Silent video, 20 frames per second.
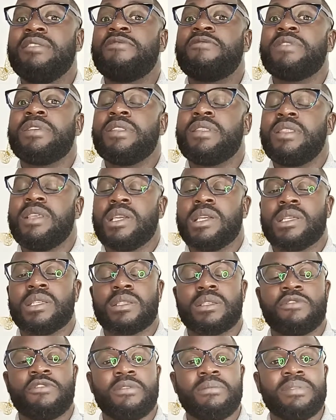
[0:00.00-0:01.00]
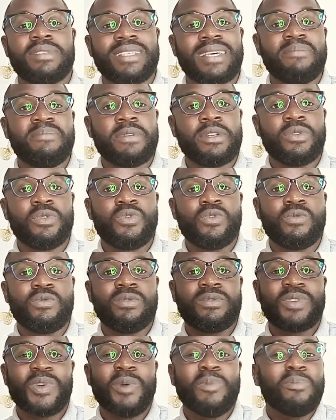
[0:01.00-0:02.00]
different things from someone
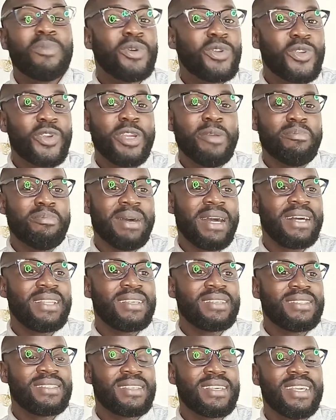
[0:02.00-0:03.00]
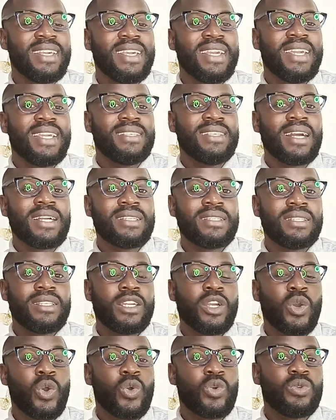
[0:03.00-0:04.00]
whose hormonal imbalance is
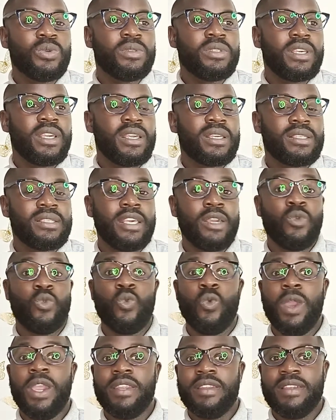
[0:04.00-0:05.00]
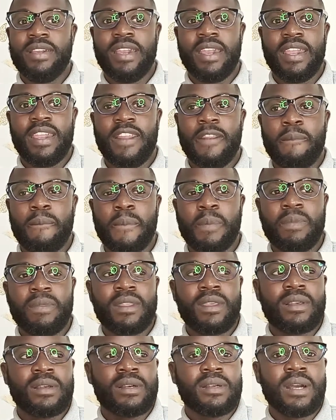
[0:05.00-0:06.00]
actually causing, say, weight gain.
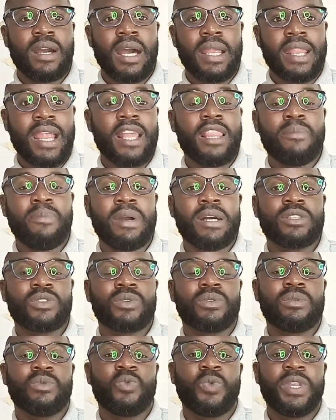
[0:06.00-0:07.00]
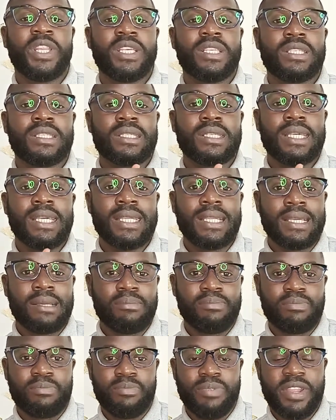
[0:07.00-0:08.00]
Another person, when it's
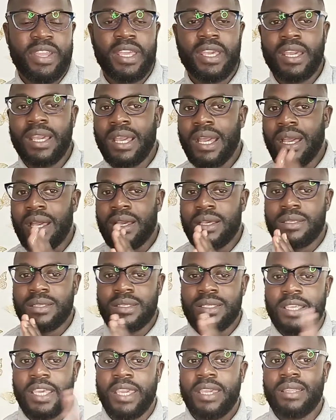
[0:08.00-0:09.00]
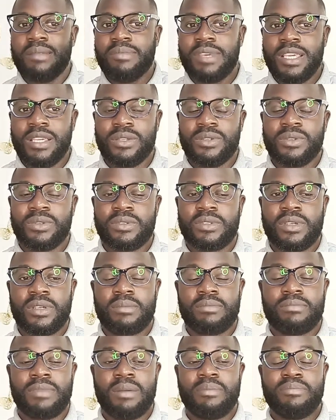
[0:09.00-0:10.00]
bringing skin issues
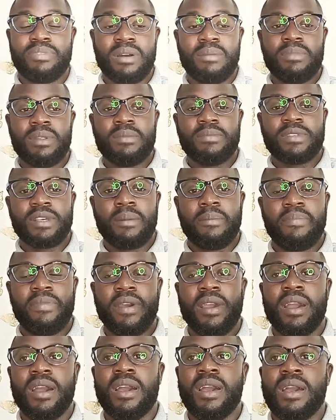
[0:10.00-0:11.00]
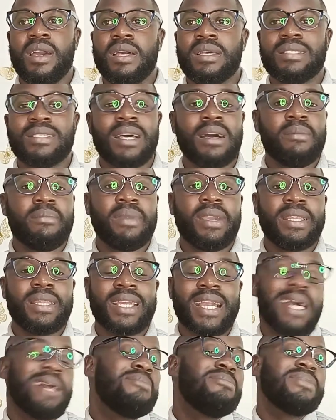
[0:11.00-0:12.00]
and, and problems up there, some
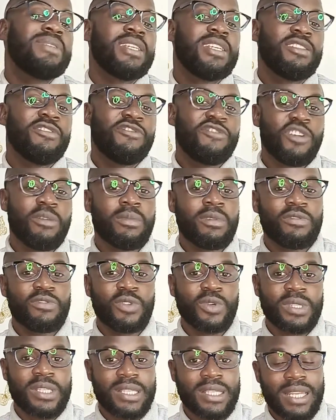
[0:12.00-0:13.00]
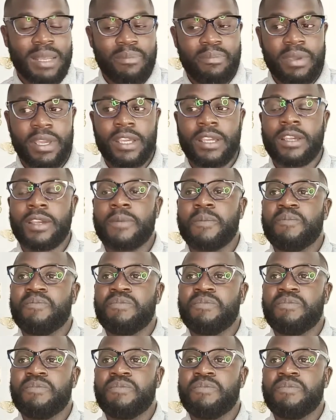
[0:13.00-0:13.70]
it comes in the form of not sleeping.